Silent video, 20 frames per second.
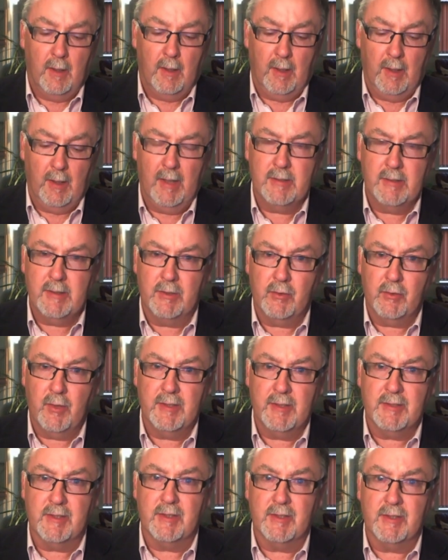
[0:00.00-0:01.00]
as he
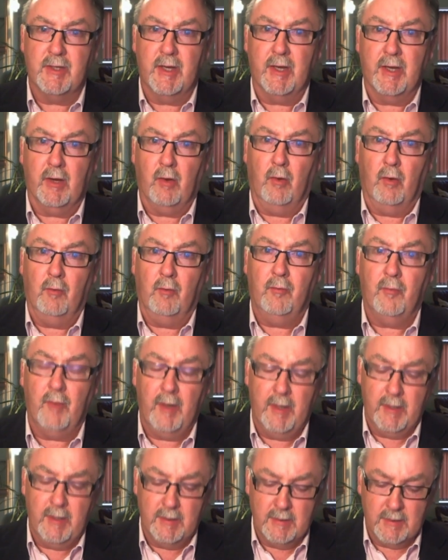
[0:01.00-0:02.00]
tries to shake off
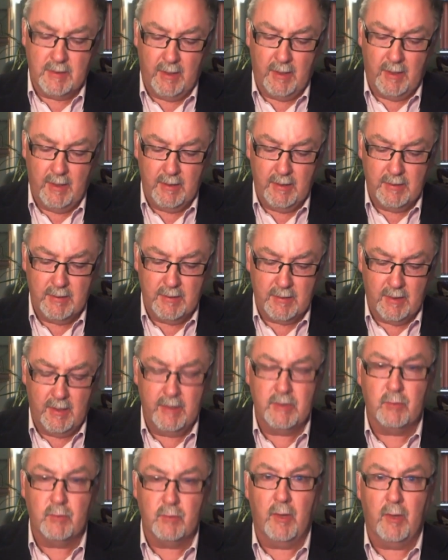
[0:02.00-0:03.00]

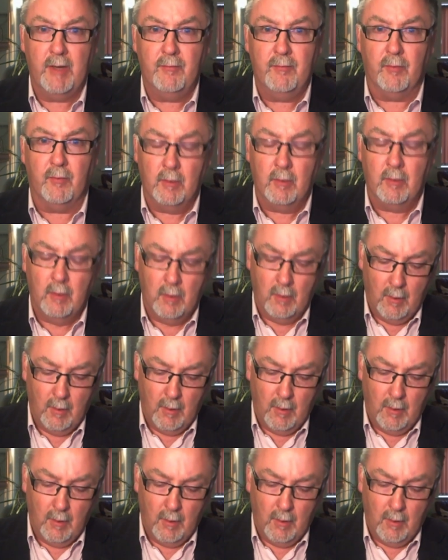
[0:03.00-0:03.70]
his rival.